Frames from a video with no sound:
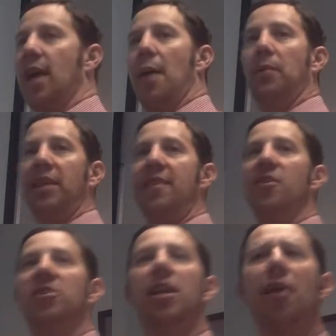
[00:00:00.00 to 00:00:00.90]
I believe
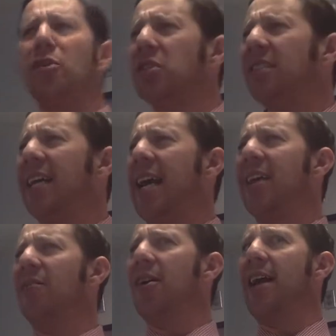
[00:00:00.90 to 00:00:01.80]
there's another
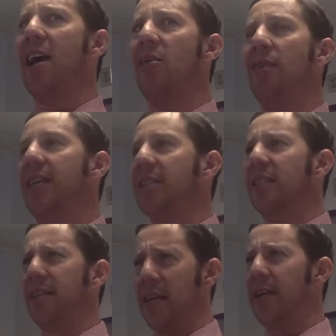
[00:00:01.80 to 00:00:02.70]
state right now, I think it's
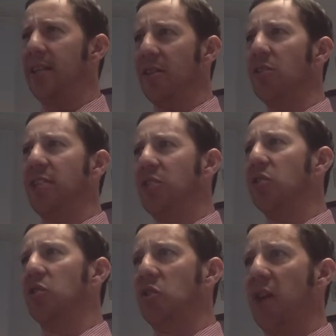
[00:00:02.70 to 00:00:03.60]
Kentucky, that their
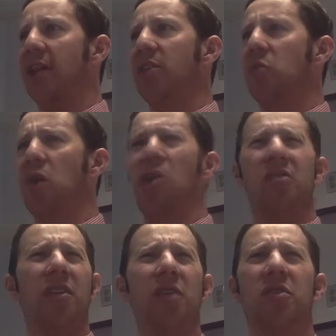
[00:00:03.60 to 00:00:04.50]
teachers are striking as well.
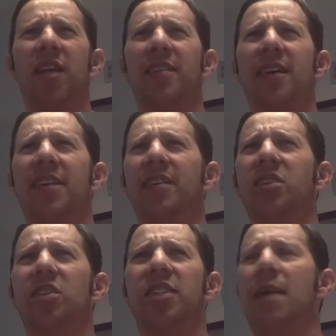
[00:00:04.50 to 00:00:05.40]
There's another state that I think
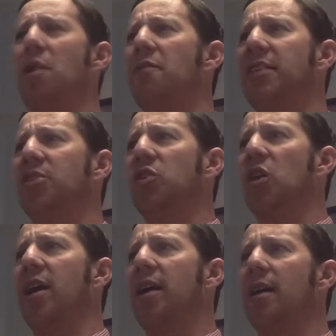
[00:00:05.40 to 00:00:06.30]
just came off teacher
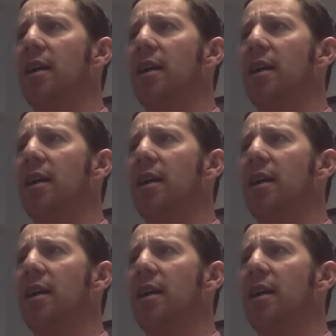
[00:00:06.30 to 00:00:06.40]
strike.